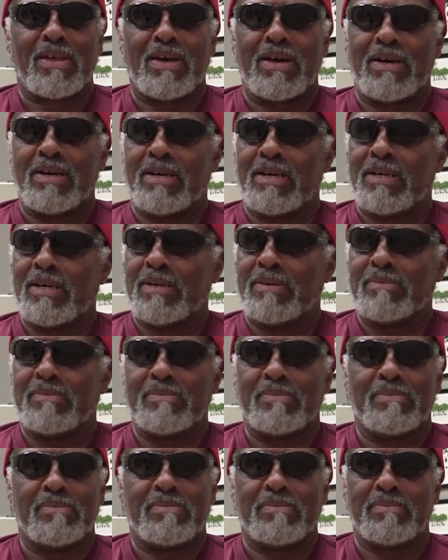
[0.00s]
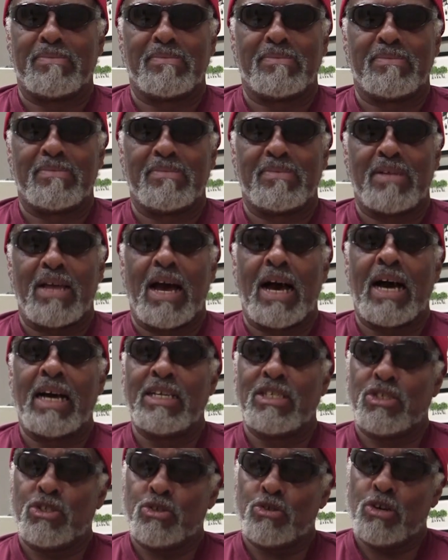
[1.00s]

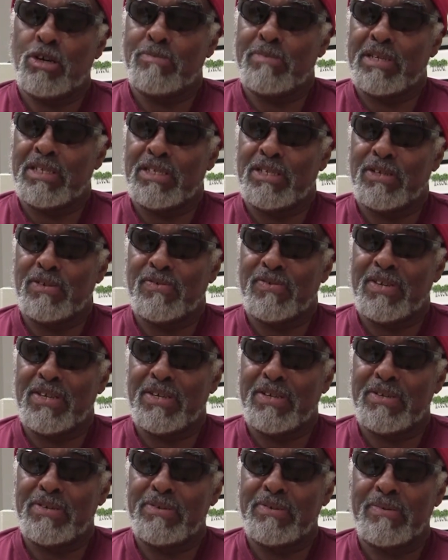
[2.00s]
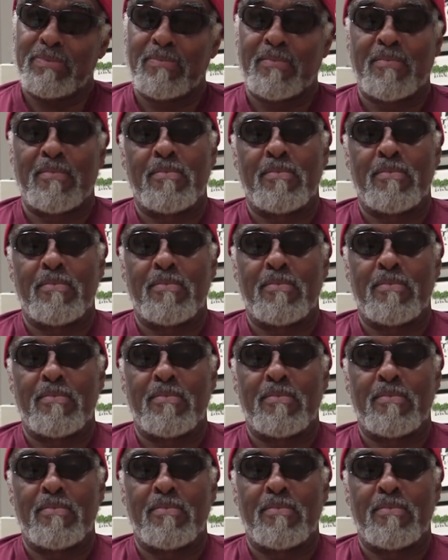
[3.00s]
I enjoyed myself here.